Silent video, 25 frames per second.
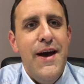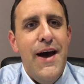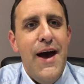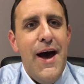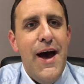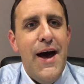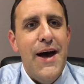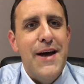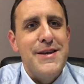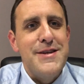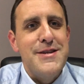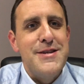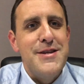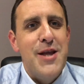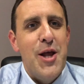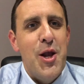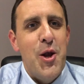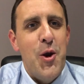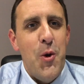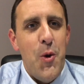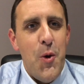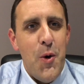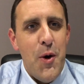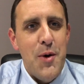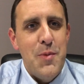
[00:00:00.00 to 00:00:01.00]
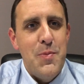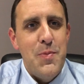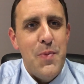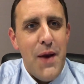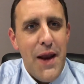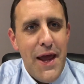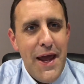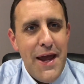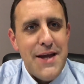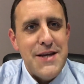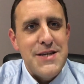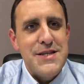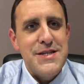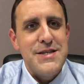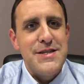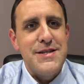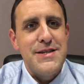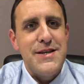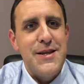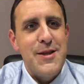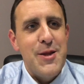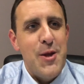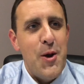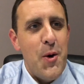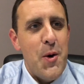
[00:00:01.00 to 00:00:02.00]
and the Lord blessed
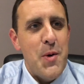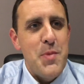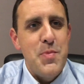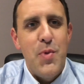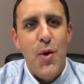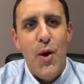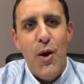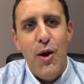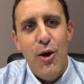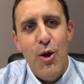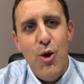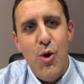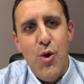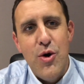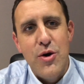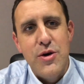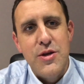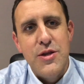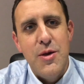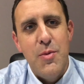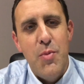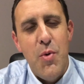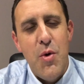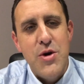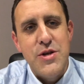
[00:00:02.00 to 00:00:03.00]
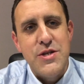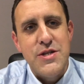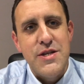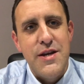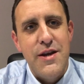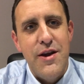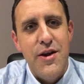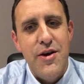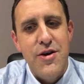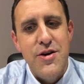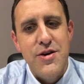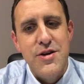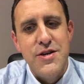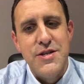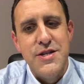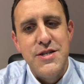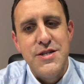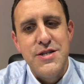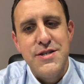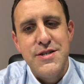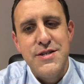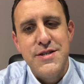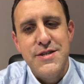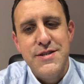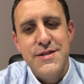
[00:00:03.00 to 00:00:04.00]
and the Lord brought along the boys and
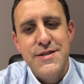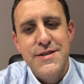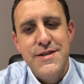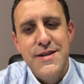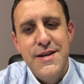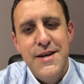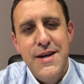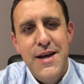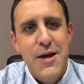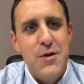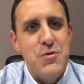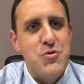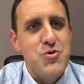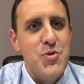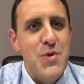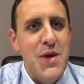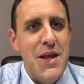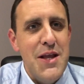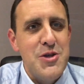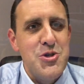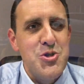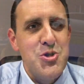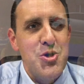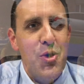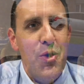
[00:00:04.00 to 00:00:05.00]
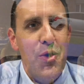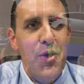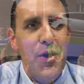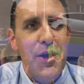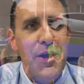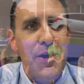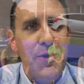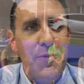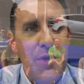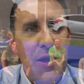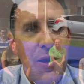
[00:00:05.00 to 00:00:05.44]
girls. It was a real joy and a